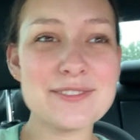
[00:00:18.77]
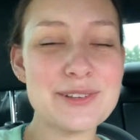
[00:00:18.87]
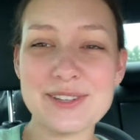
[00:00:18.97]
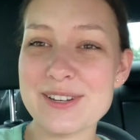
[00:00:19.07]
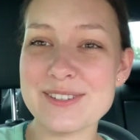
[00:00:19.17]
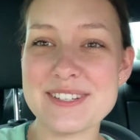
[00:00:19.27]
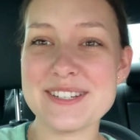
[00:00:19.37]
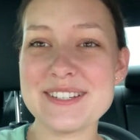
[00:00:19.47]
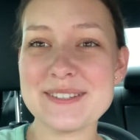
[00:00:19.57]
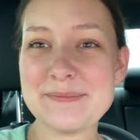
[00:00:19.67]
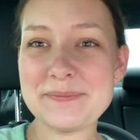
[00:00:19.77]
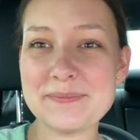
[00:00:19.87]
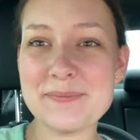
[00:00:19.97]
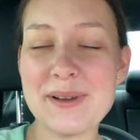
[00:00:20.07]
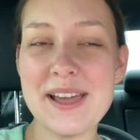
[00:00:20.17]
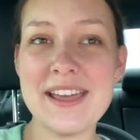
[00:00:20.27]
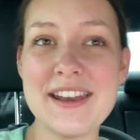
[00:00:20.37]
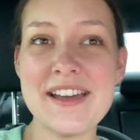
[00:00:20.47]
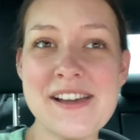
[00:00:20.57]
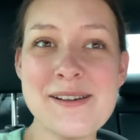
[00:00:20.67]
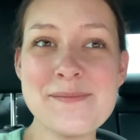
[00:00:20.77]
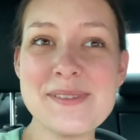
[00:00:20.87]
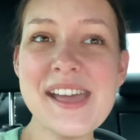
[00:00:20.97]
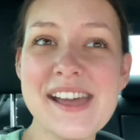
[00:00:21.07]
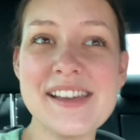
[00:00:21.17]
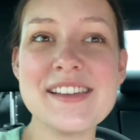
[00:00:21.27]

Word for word: roller coasters but um yeah.